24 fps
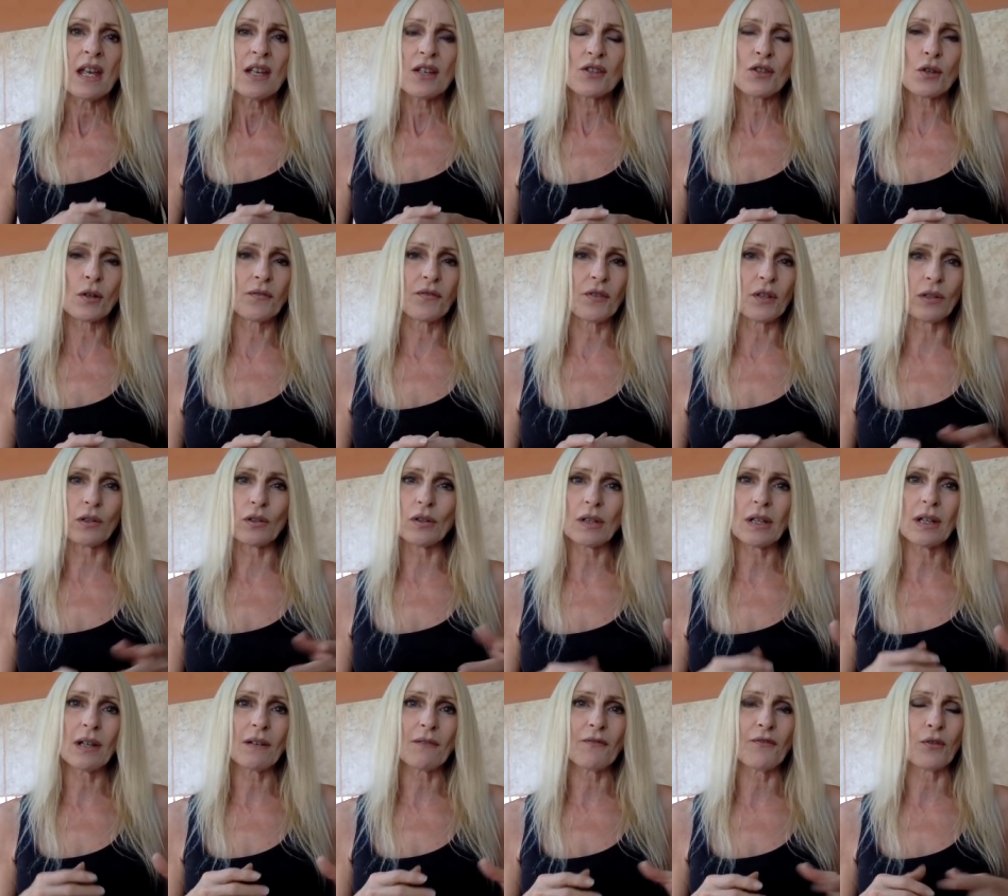So if you're
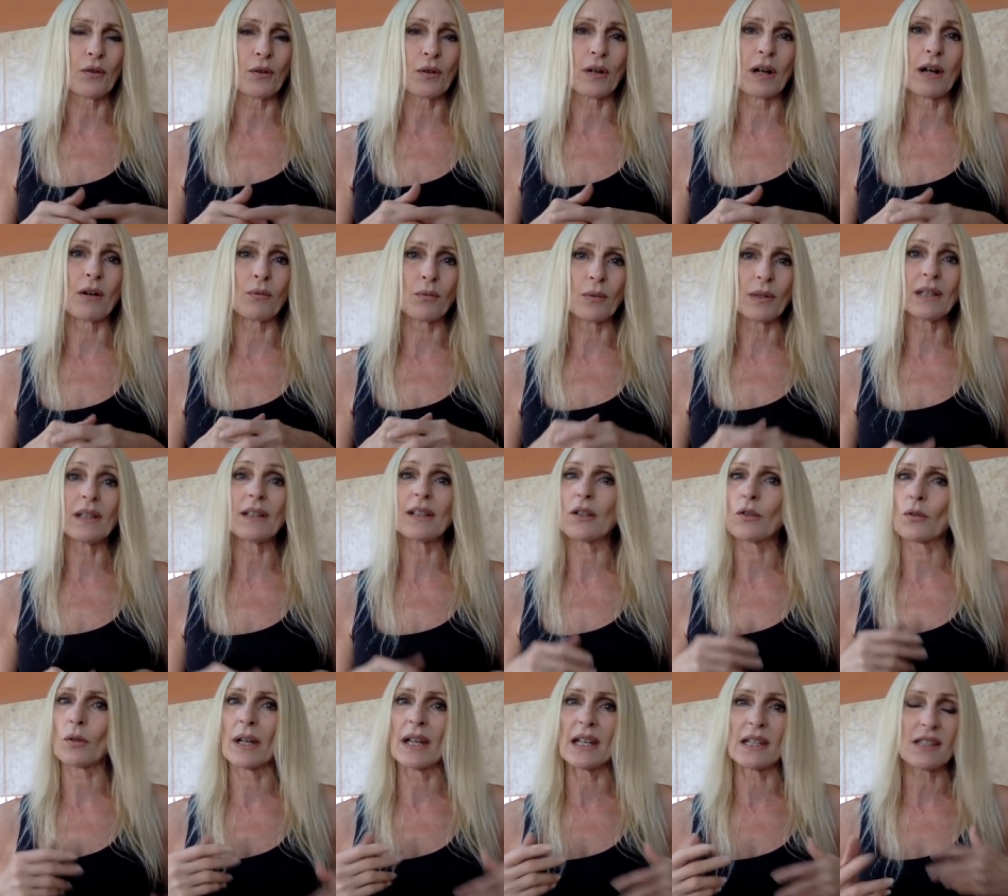looking for a really
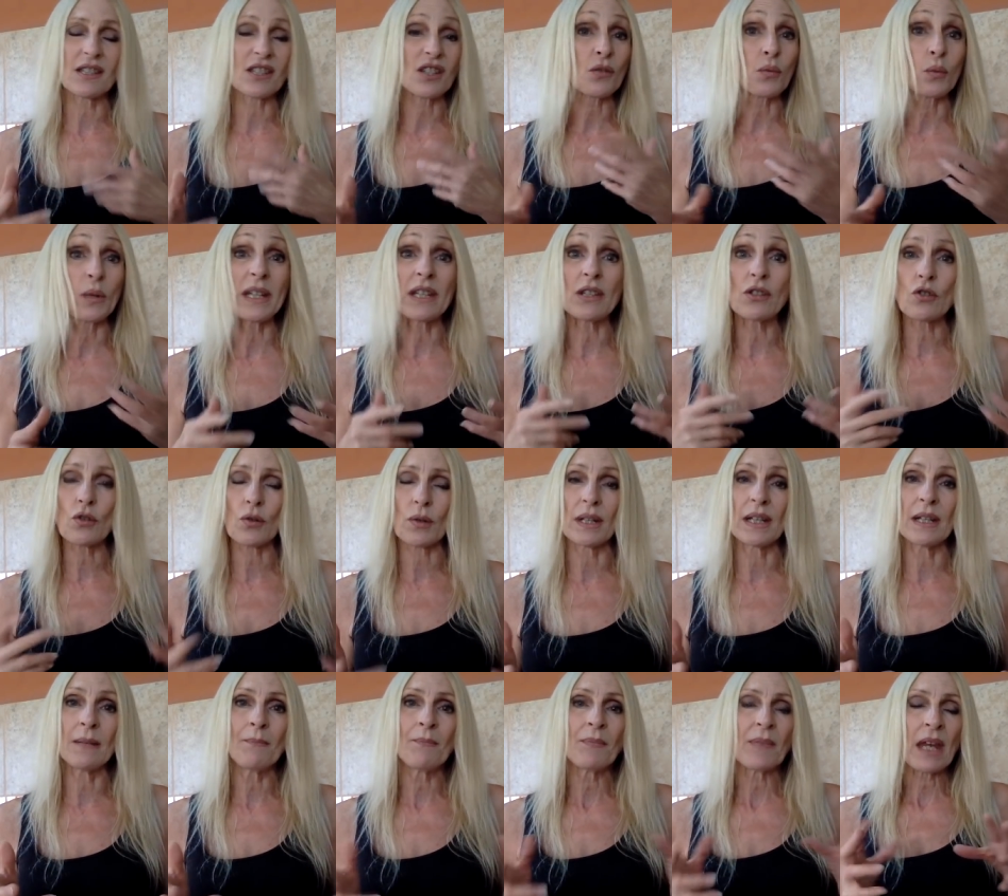great sweet
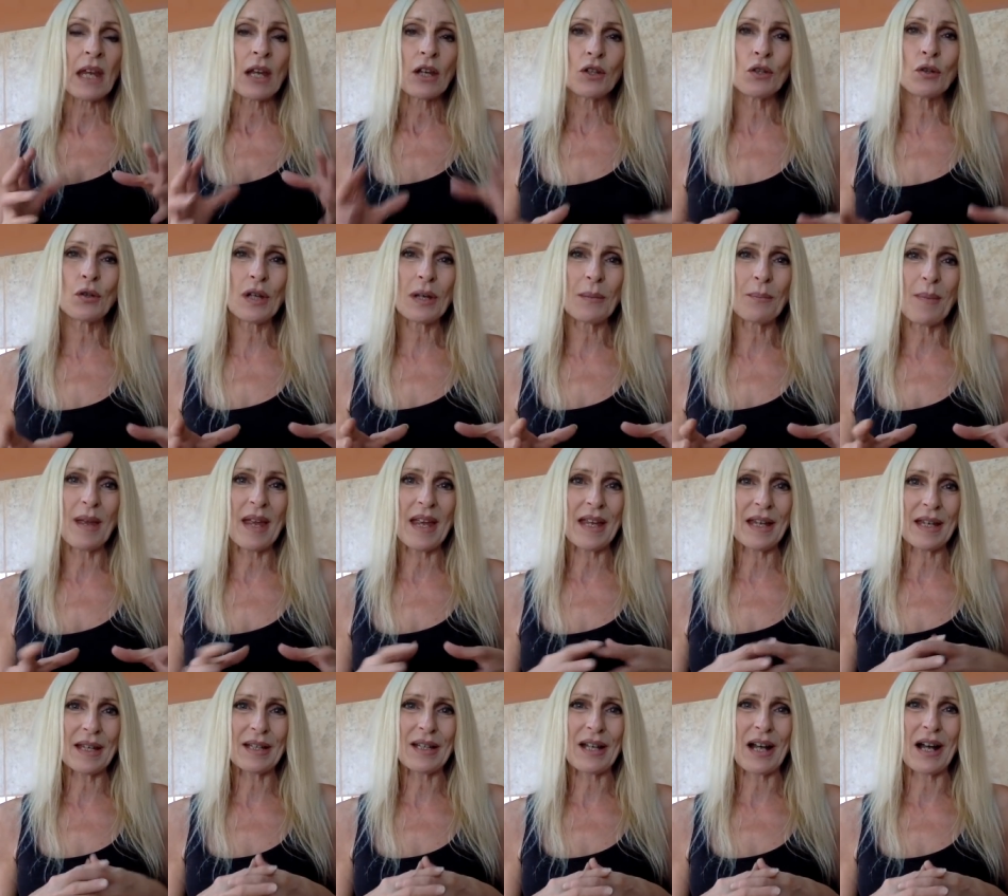treat, you can
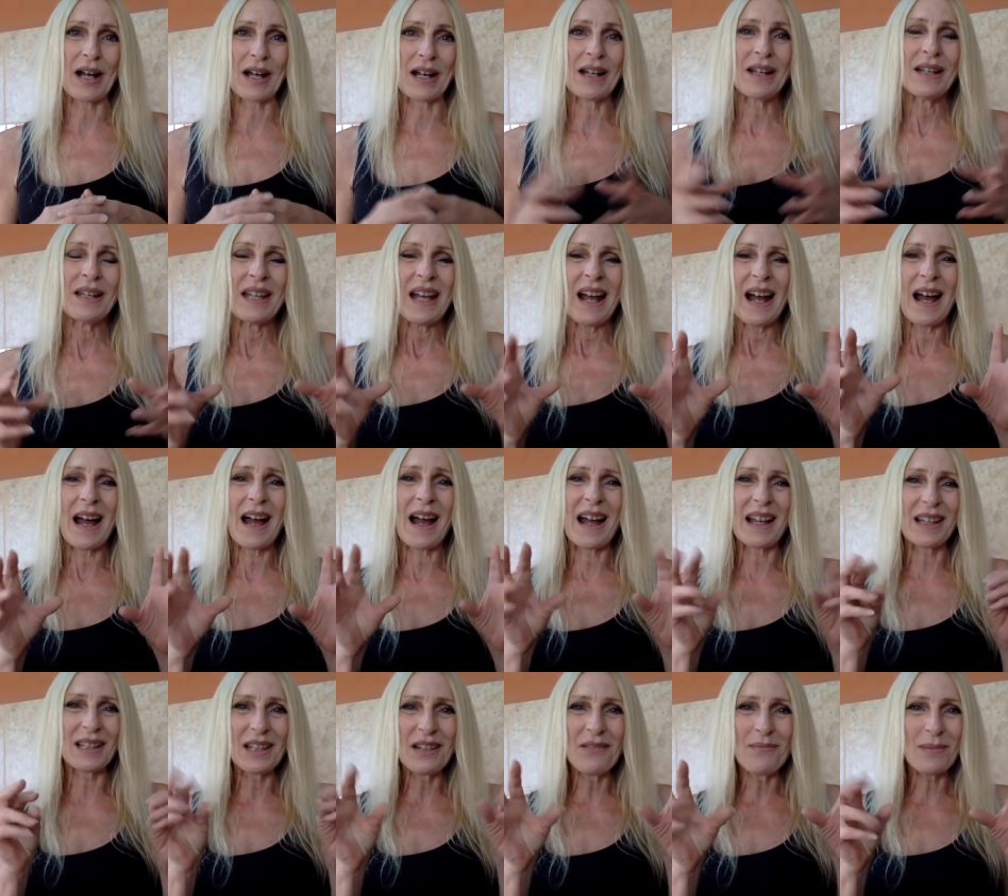make, uh,
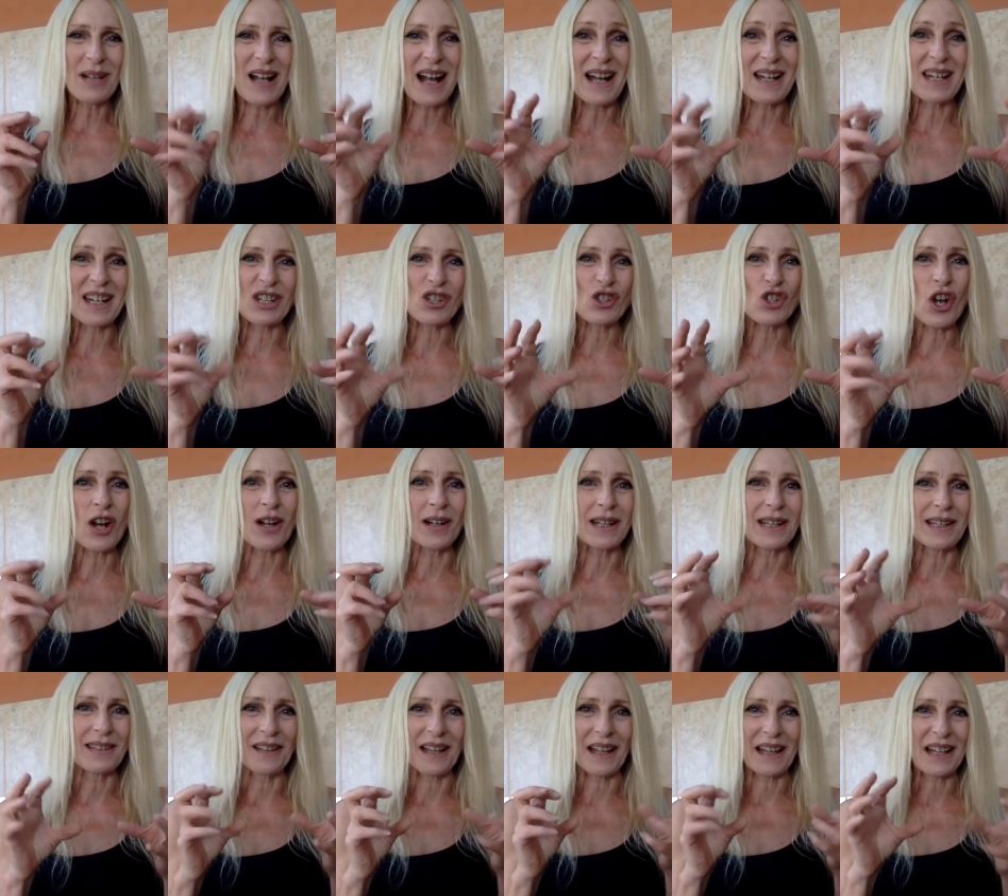I, I leave them kind of
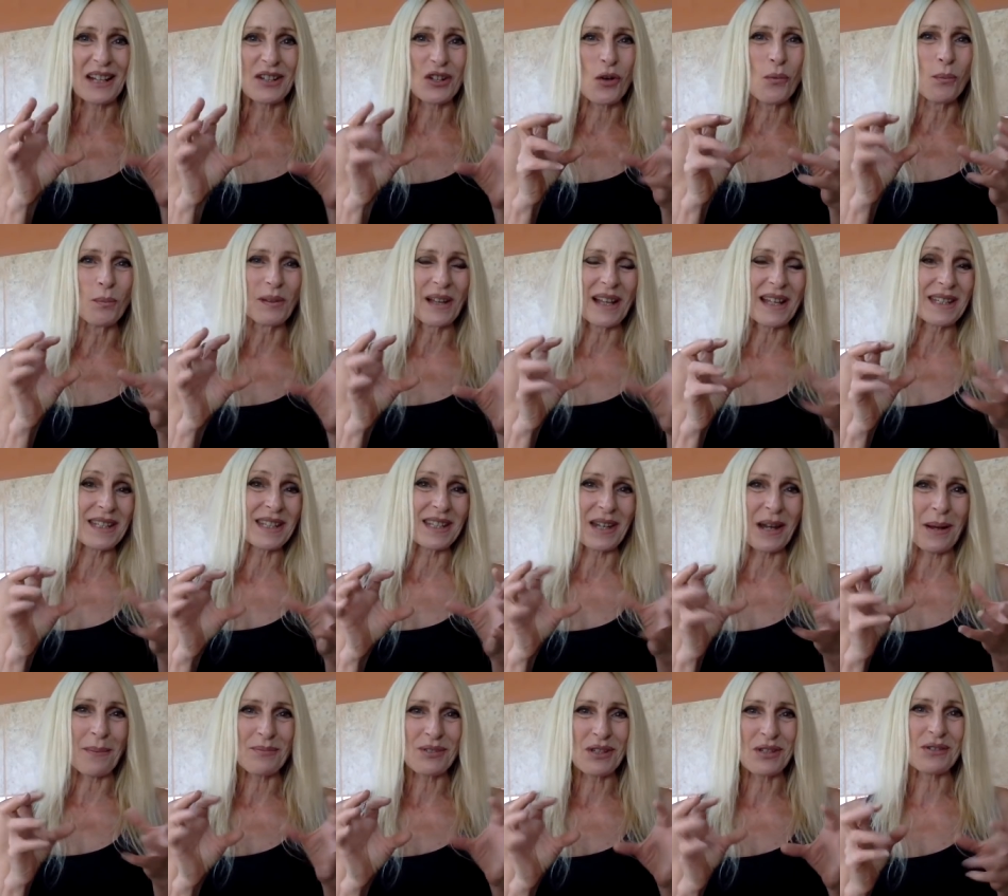chunky, like I don't blend it
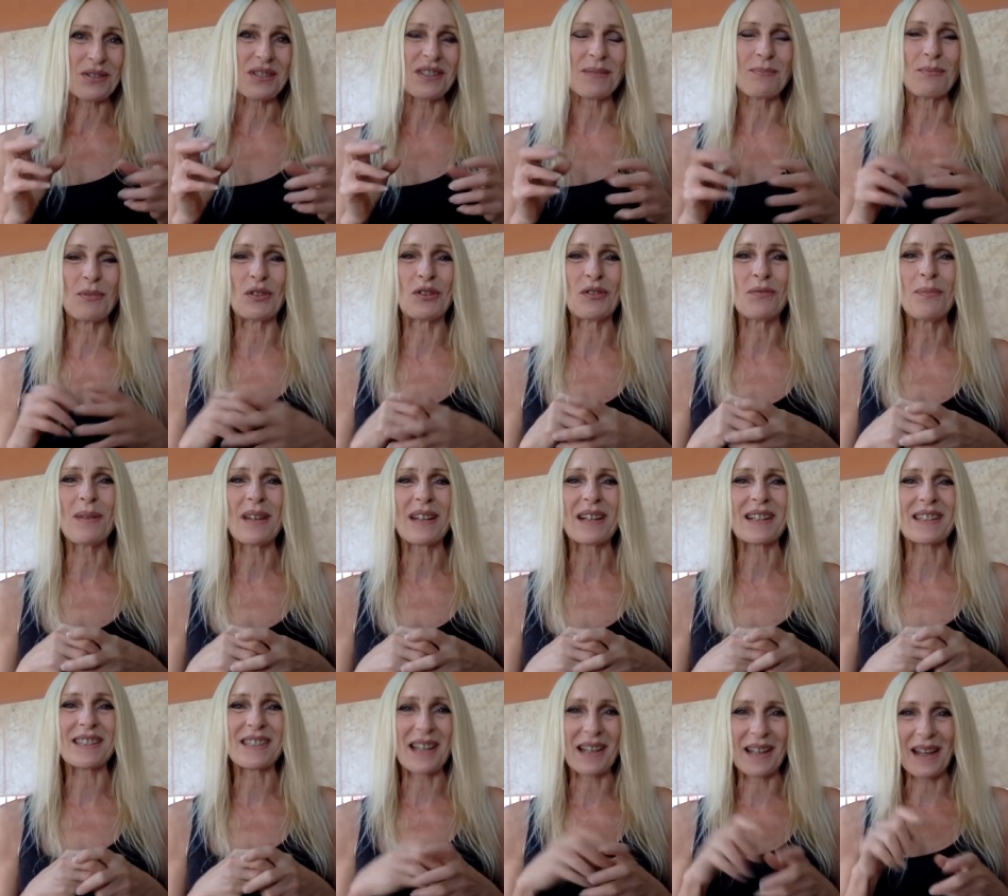up too smooth
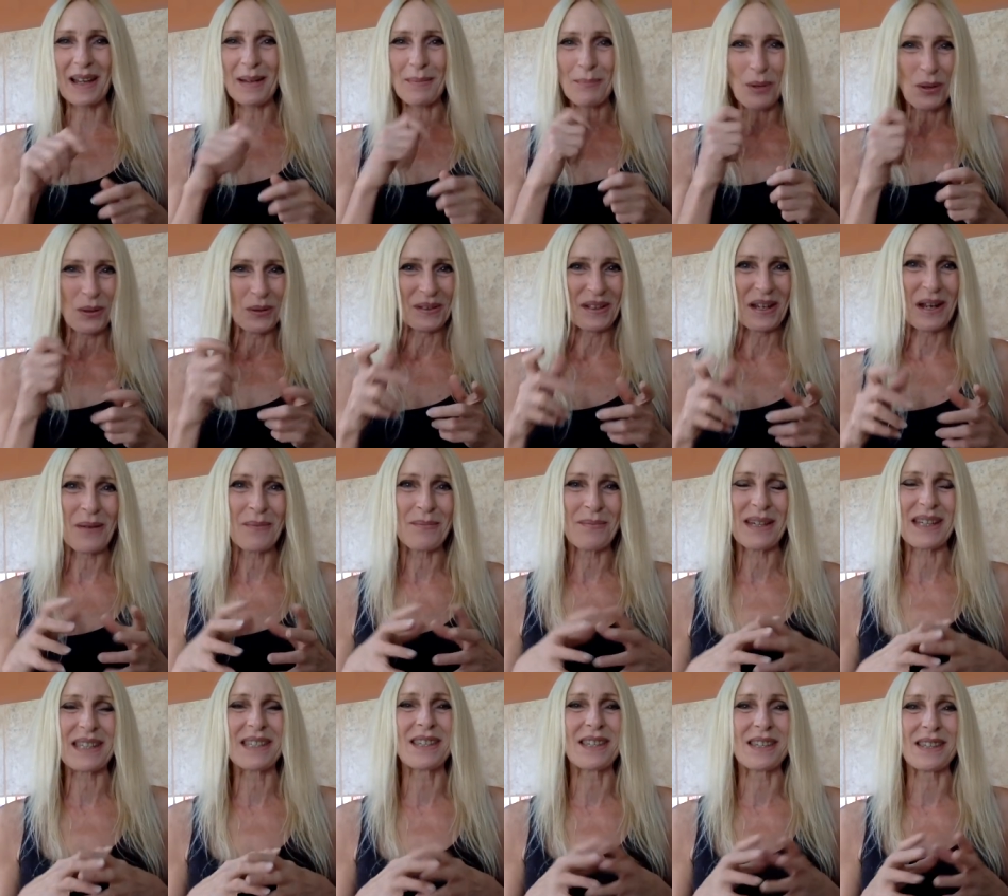because I like pulling out
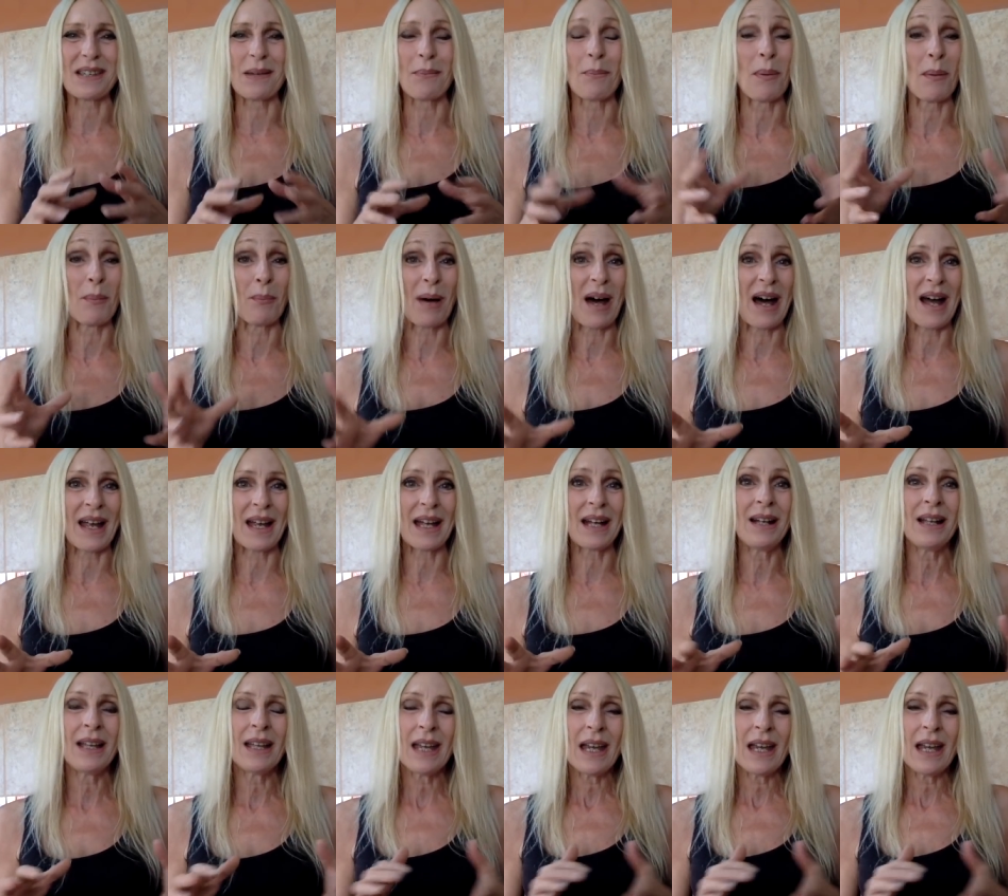pieces of papaya.